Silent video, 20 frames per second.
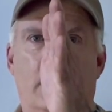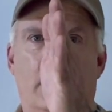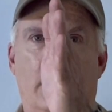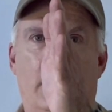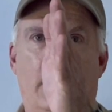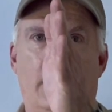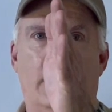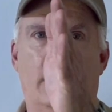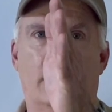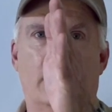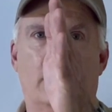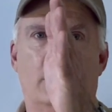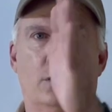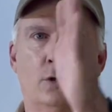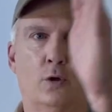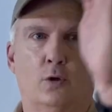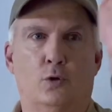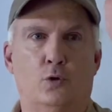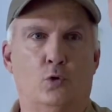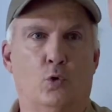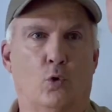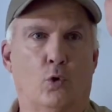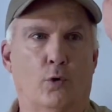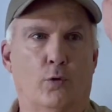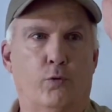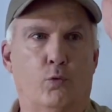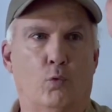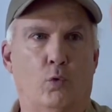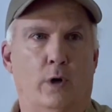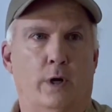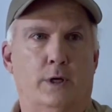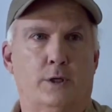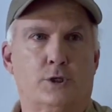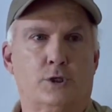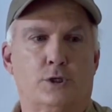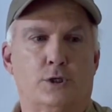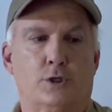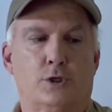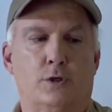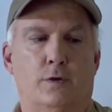and
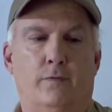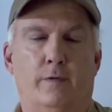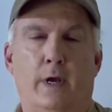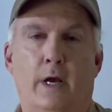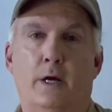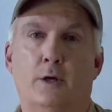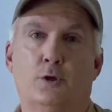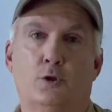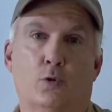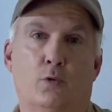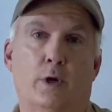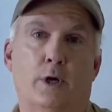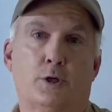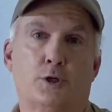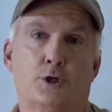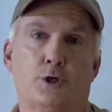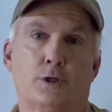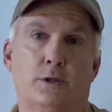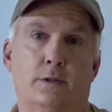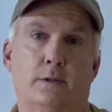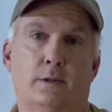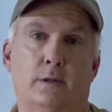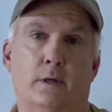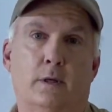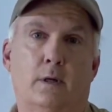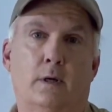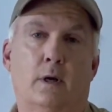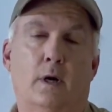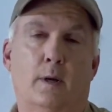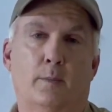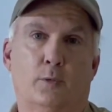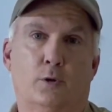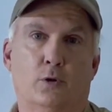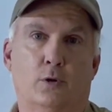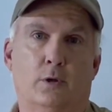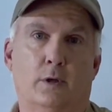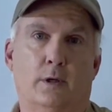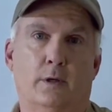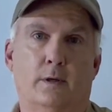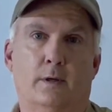northwest is in that direction, I'm
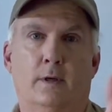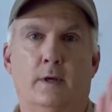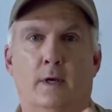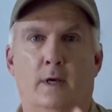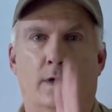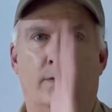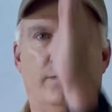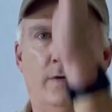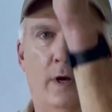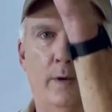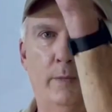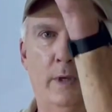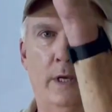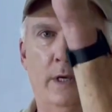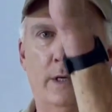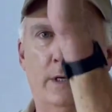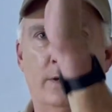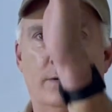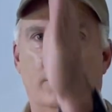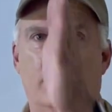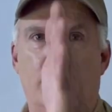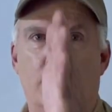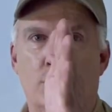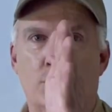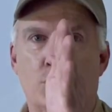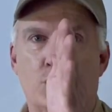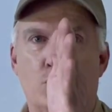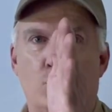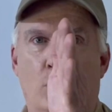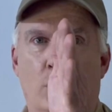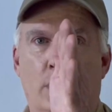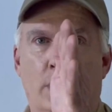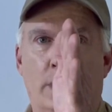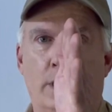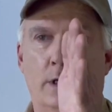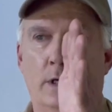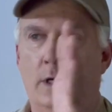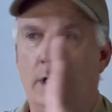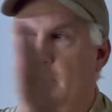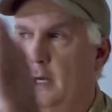good. If I'm heading this
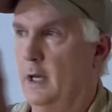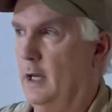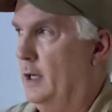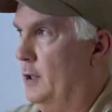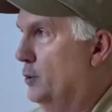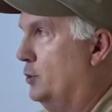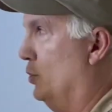way and